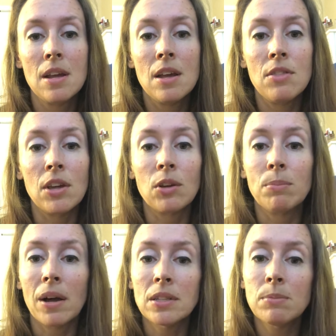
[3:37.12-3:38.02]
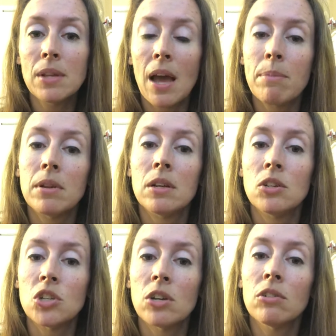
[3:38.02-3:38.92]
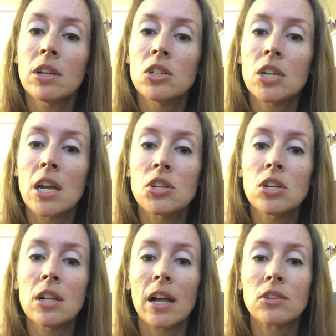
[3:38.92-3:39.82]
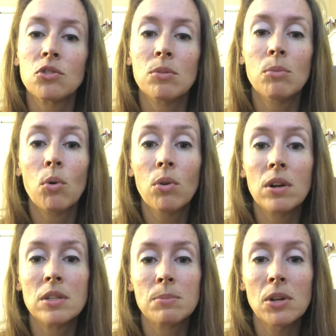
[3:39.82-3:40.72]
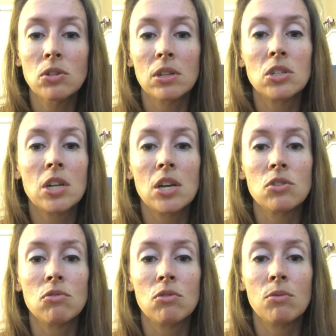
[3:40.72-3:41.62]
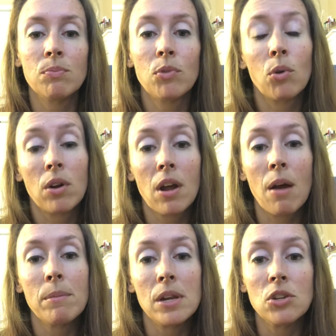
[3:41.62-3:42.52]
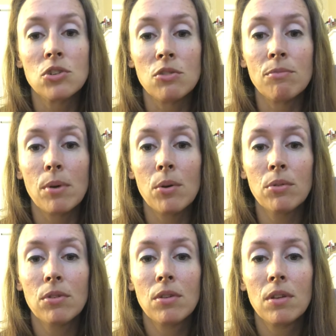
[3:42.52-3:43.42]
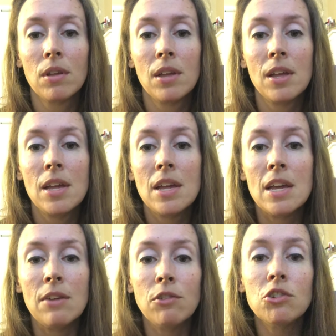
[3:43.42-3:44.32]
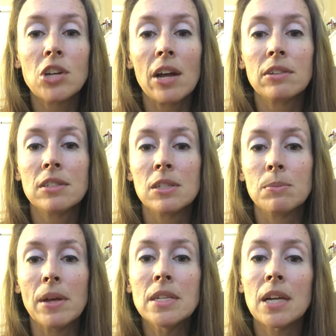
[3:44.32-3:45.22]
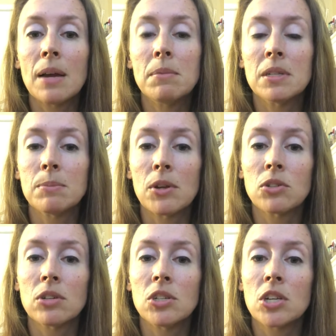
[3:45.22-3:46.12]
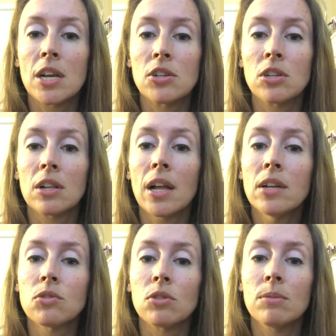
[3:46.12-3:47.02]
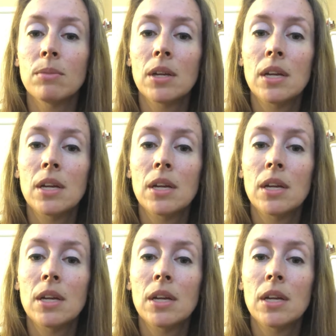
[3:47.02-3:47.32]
They could possibly happen in a general education classroom or in a special education room or a combination of both. If your child is to spend time in a special education classroom,